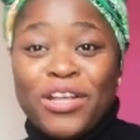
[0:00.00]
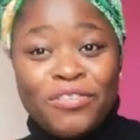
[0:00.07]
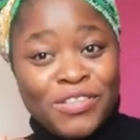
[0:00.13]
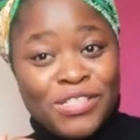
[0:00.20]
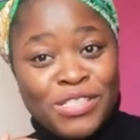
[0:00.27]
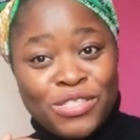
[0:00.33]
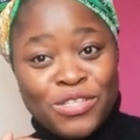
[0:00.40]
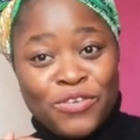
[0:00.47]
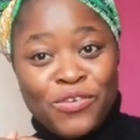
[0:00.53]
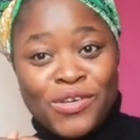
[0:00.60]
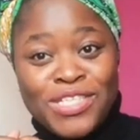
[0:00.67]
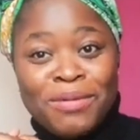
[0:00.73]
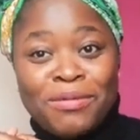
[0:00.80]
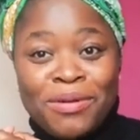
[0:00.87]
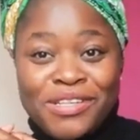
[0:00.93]
If this is your
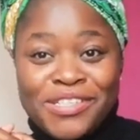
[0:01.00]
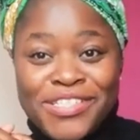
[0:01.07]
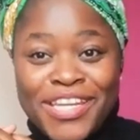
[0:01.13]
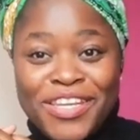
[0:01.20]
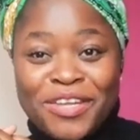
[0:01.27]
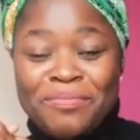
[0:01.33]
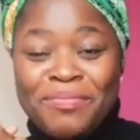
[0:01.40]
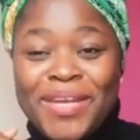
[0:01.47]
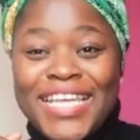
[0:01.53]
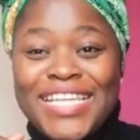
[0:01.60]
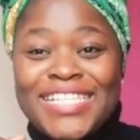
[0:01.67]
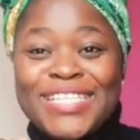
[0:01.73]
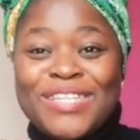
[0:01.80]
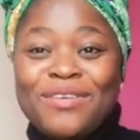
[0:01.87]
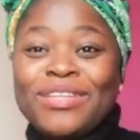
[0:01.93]
first time on this channel,
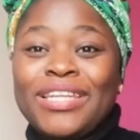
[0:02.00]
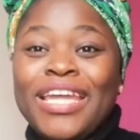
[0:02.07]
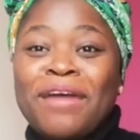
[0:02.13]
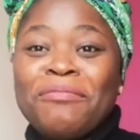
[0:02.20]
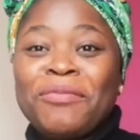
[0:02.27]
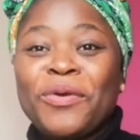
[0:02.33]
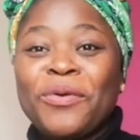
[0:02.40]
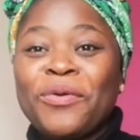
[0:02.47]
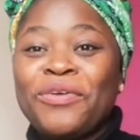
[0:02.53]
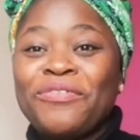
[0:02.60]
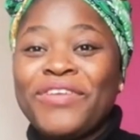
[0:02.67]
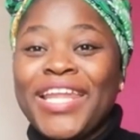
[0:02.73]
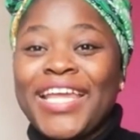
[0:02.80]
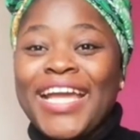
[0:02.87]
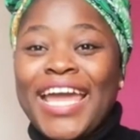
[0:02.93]
please note that I'm Gloria
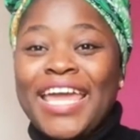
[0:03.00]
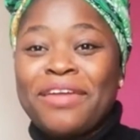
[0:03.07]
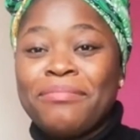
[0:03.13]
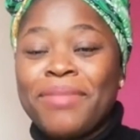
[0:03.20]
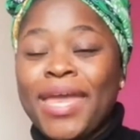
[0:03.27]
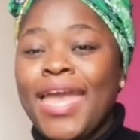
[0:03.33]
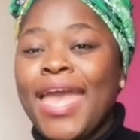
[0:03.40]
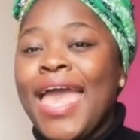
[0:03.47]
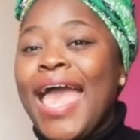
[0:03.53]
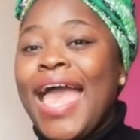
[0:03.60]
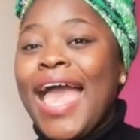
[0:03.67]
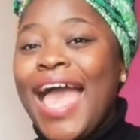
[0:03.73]
Vilikayembe,